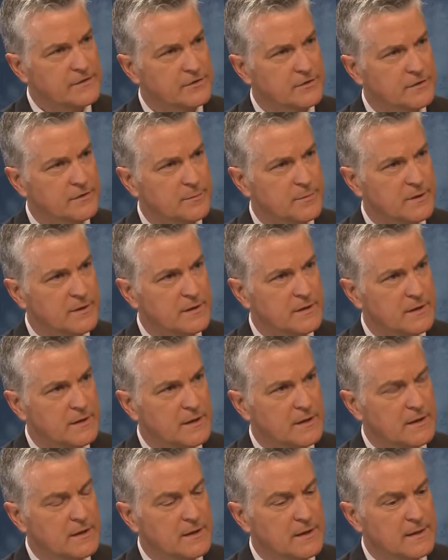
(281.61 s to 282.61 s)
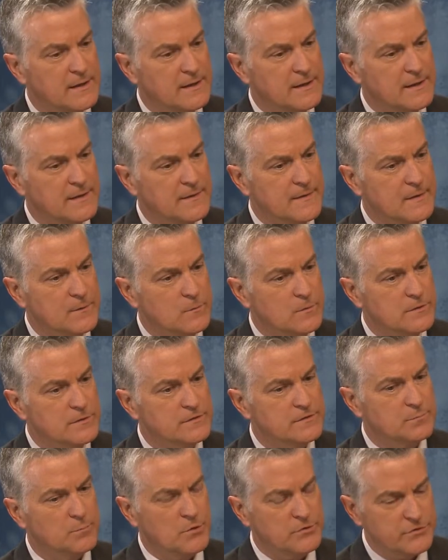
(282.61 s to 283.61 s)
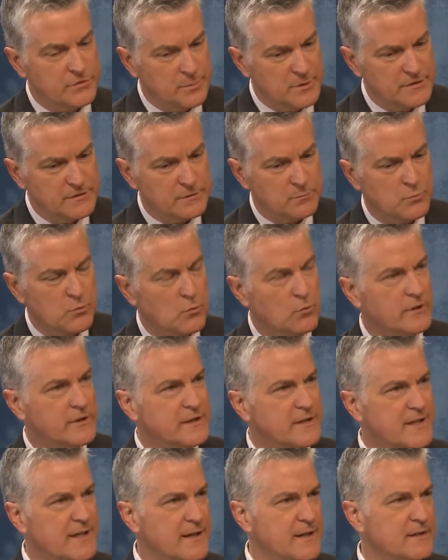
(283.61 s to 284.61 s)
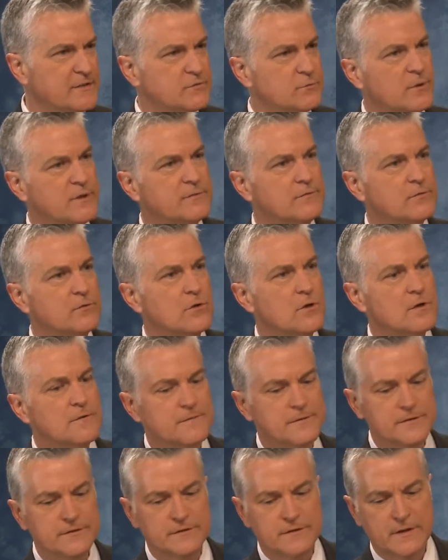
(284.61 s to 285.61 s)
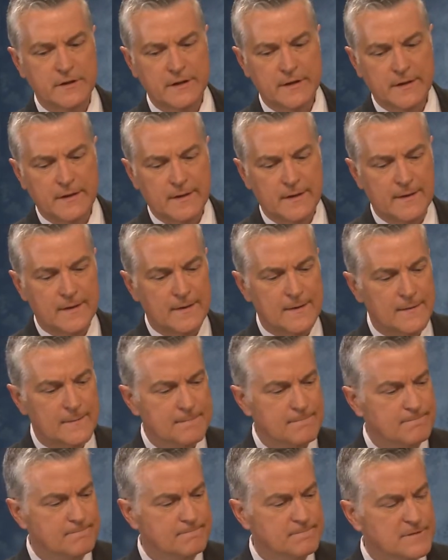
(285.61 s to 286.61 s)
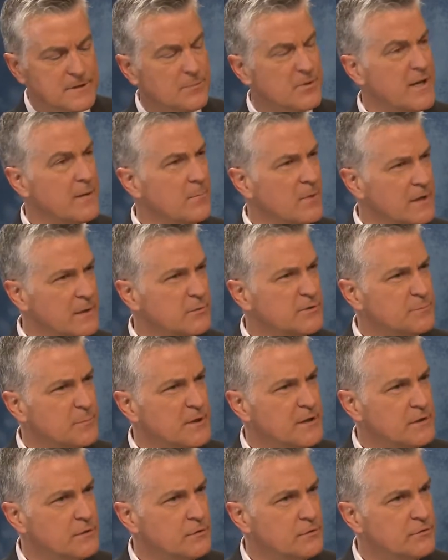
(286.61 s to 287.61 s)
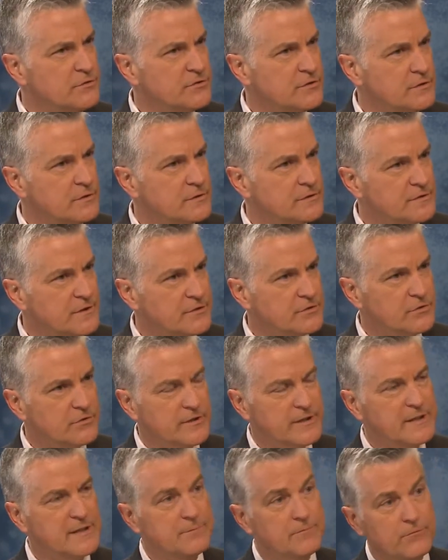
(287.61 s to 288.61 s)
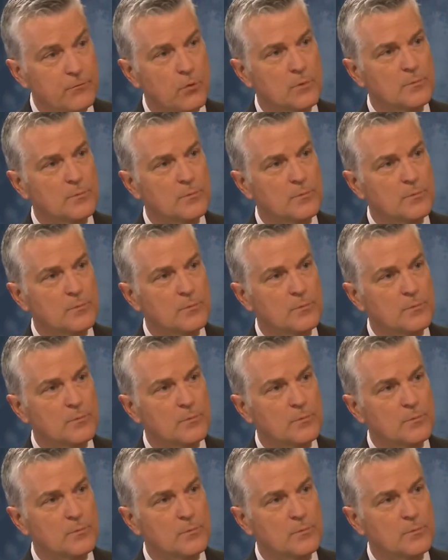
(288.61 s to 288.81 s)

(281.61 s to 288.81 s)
action committee that was supposed to be supporting candidates running for office Some of that money was being used to essentially keep